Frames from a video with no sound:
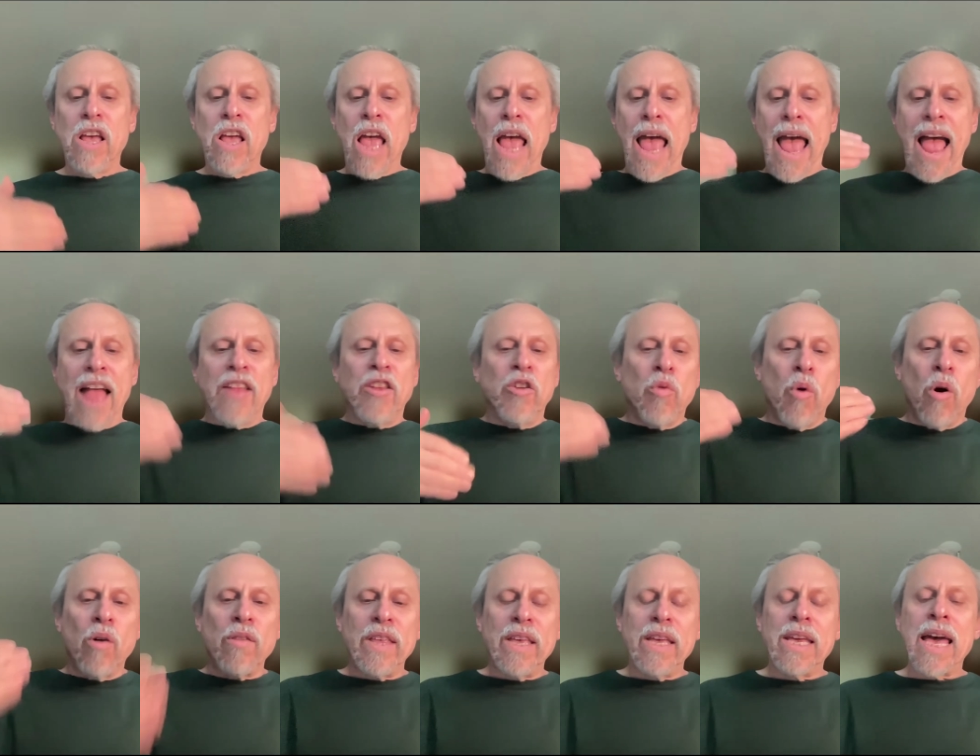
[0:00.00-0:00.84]
and you
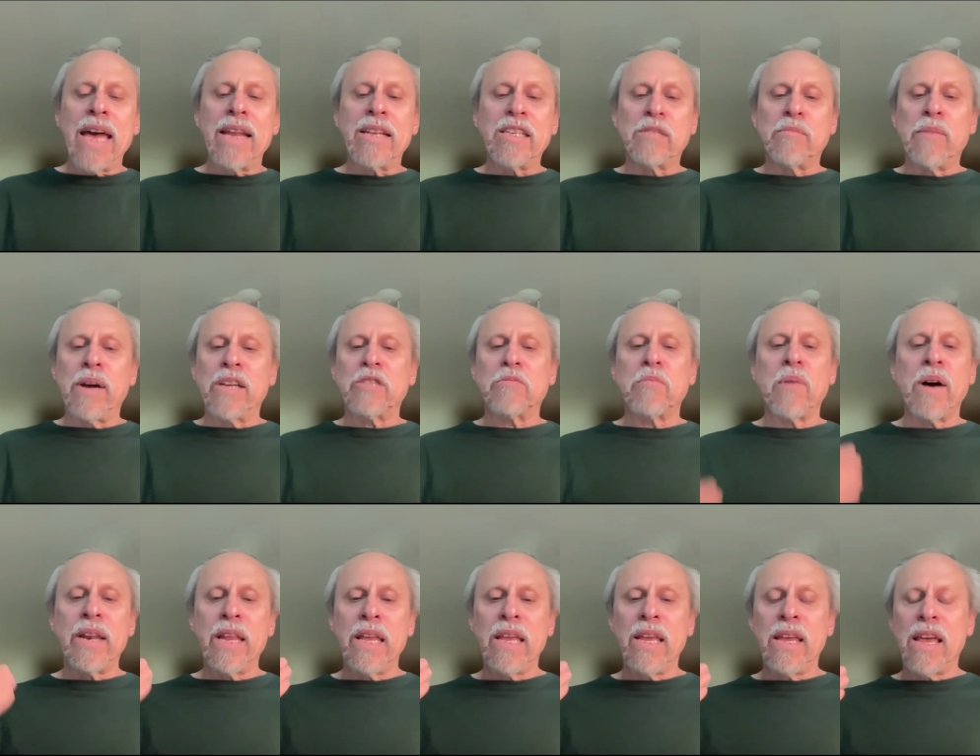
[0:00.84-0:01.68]
only get as much
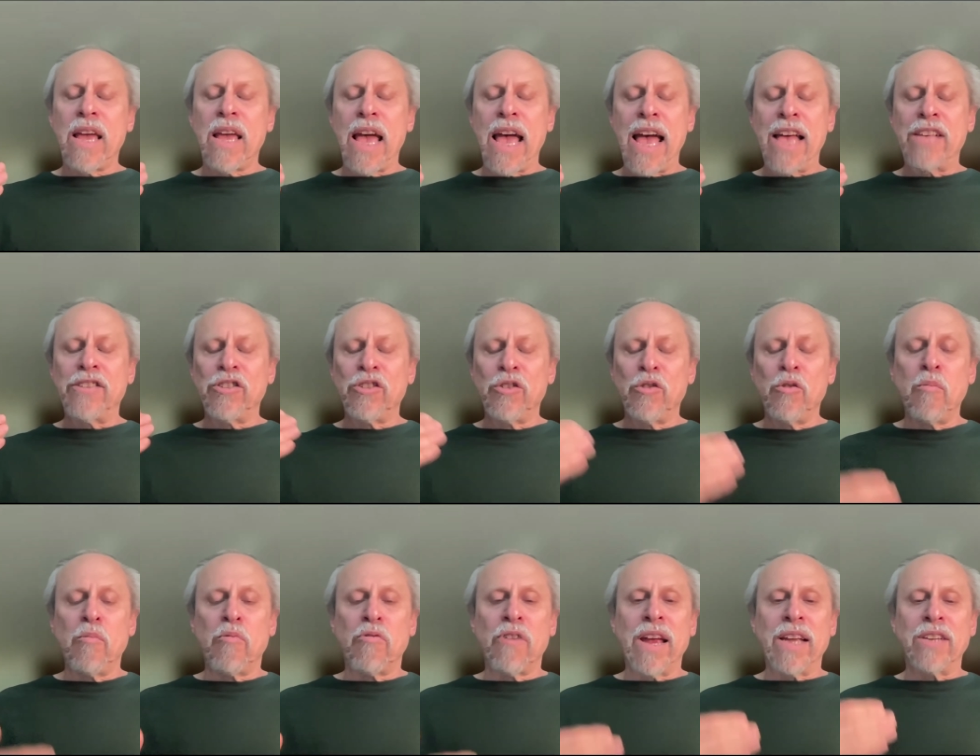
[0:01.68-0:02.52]
money as you
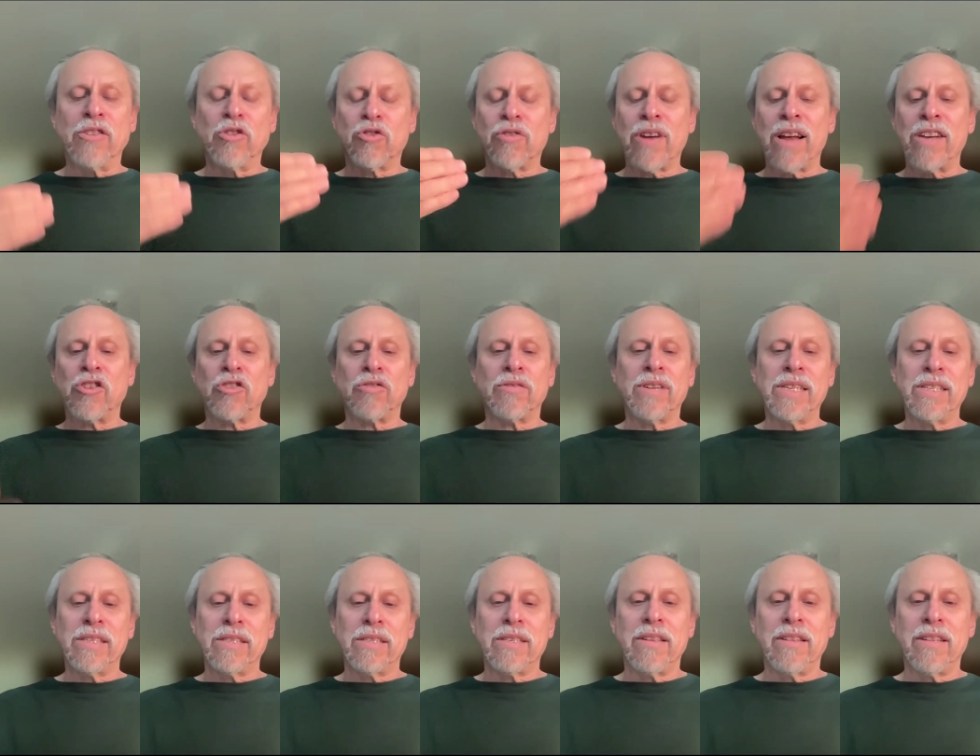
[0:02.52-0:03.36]
bring
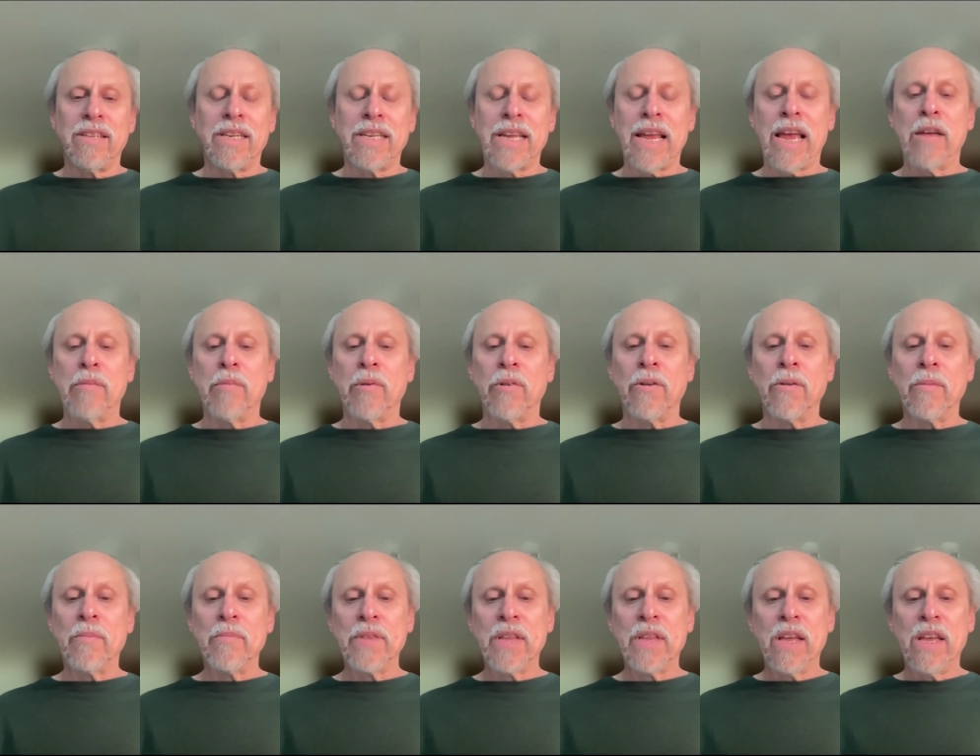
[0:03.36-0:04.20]
treasuries to the
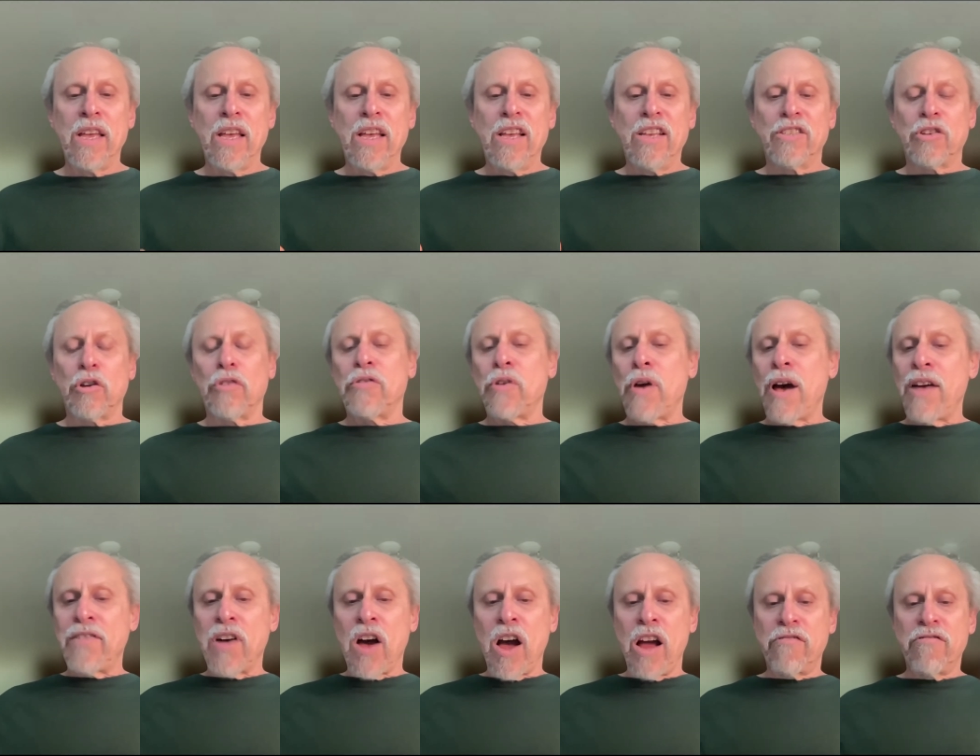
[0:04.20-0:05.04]
table. So if you
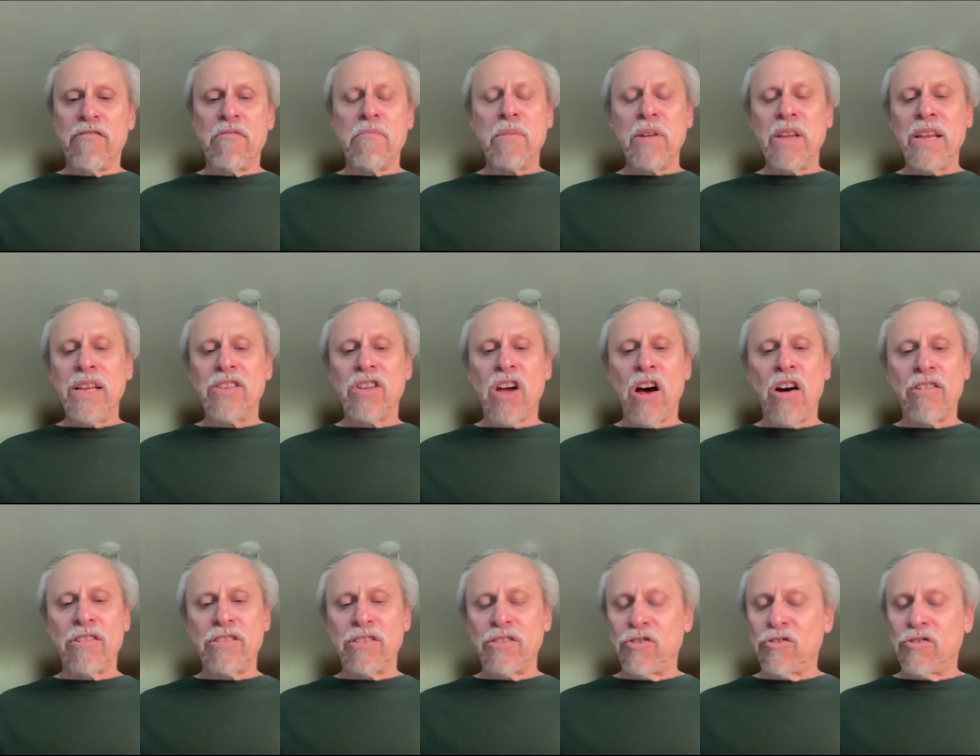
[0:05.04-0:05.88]
have $100 million
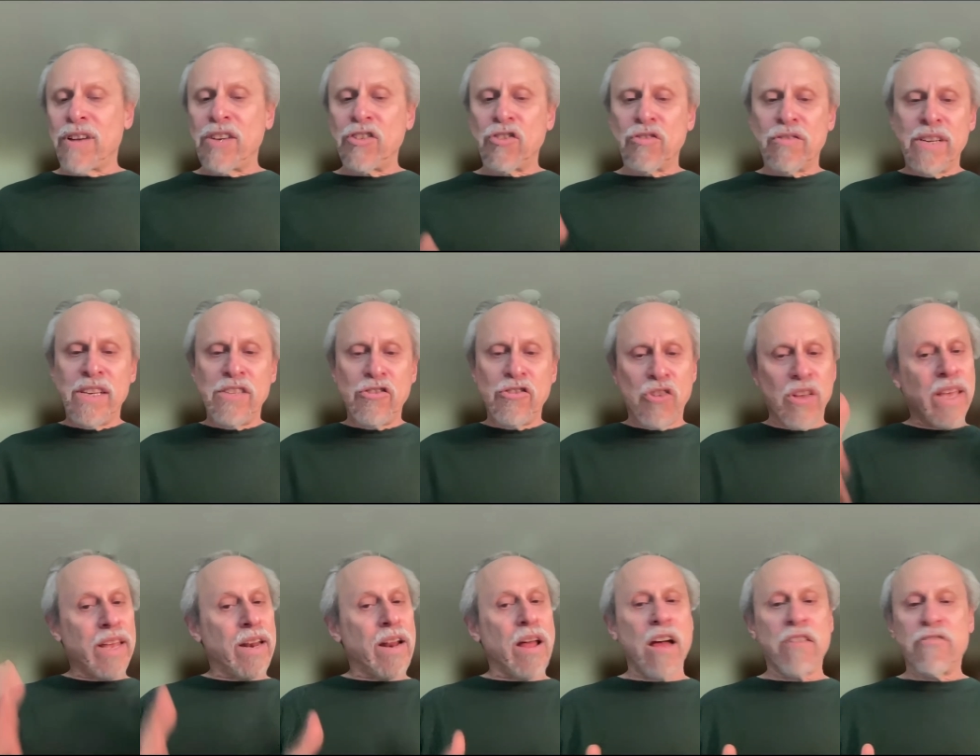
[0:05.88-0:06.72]
in treasuries, you can
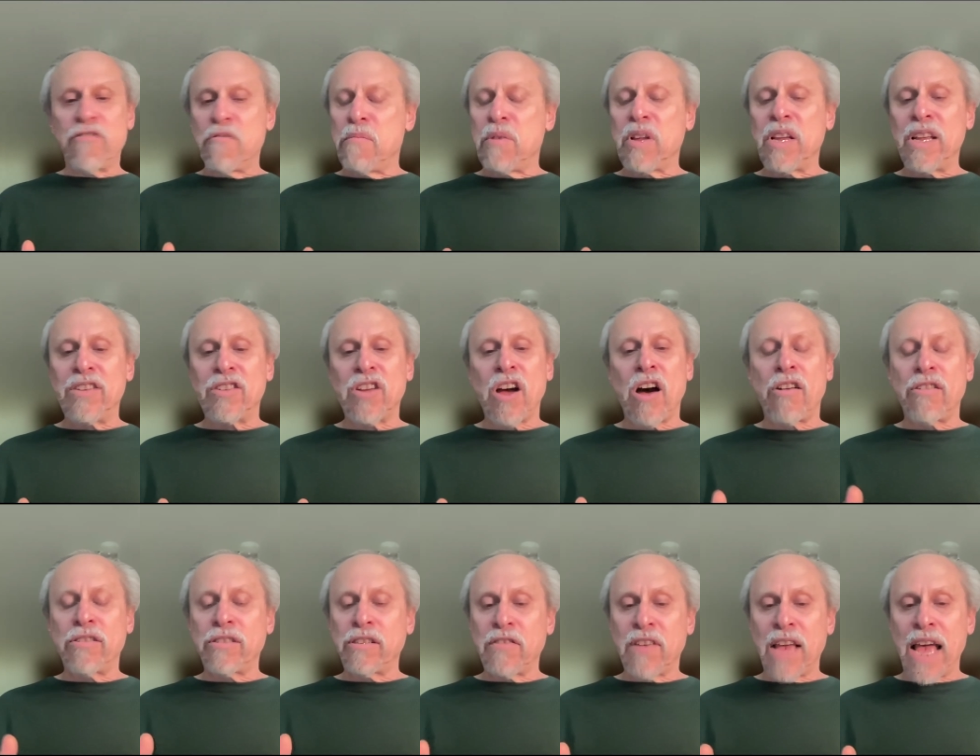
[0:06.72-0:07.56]
get $100 million
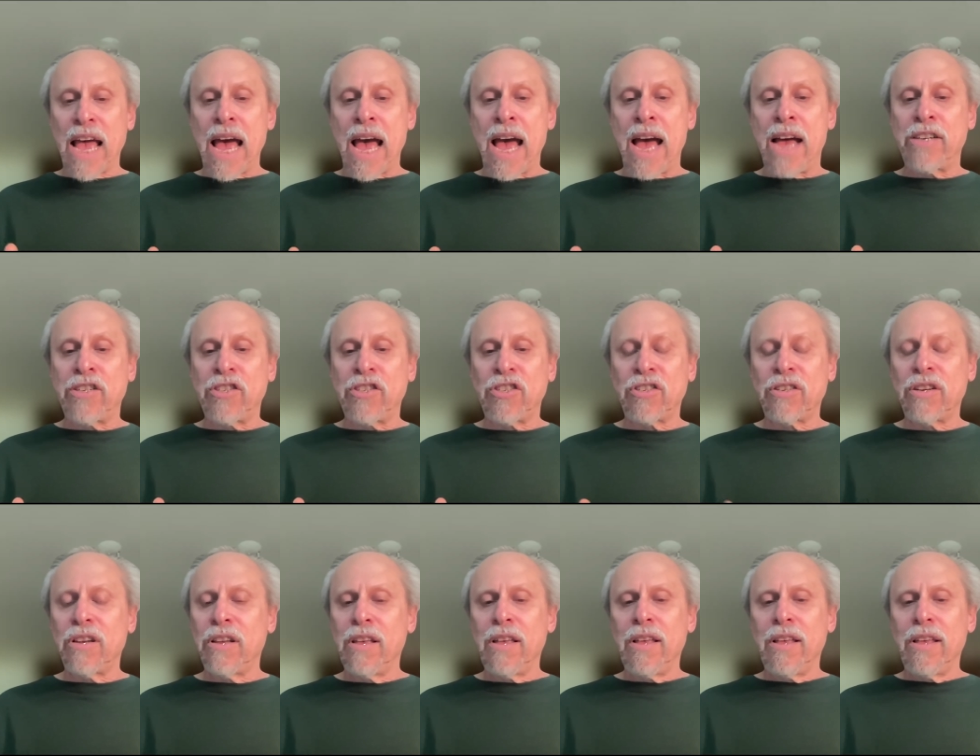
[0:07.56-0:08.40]
of cash.